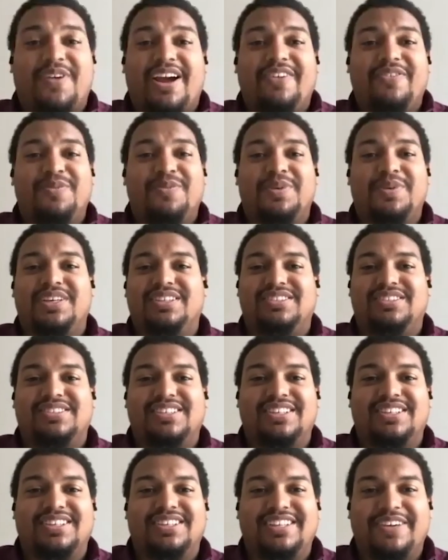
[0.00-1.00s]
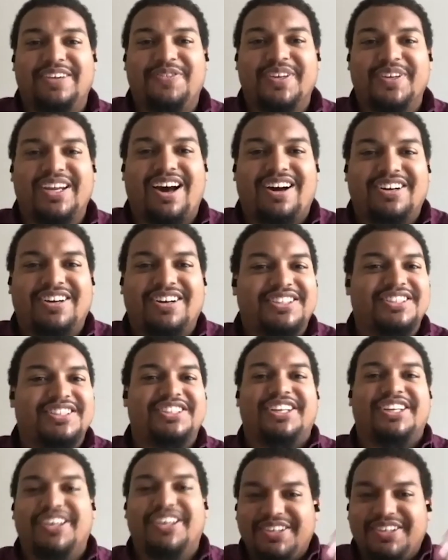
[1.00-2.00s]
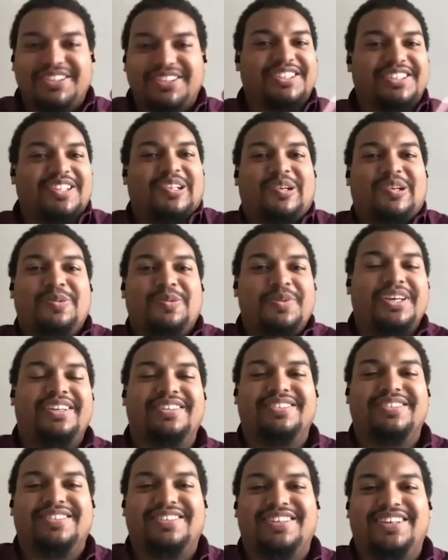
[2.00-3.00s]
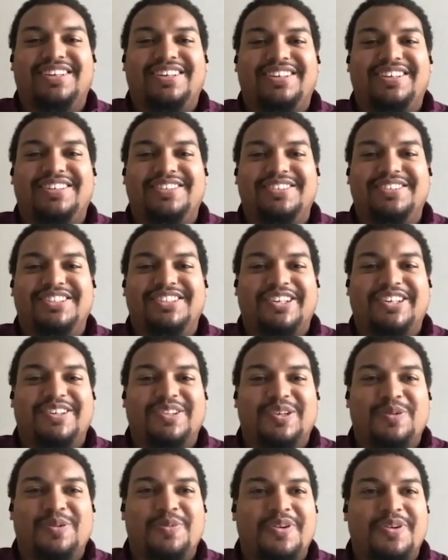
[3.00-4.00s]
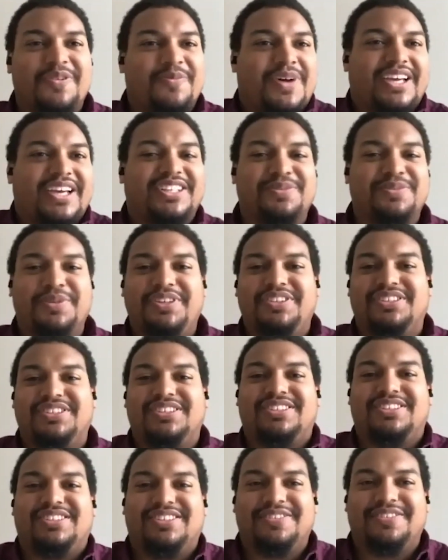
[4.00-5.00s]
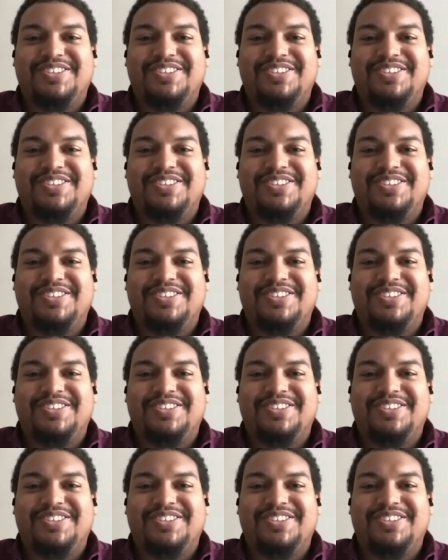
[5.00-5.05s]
for having me. It's definitely an honor to share just a little bit and share a little bit of my experiences.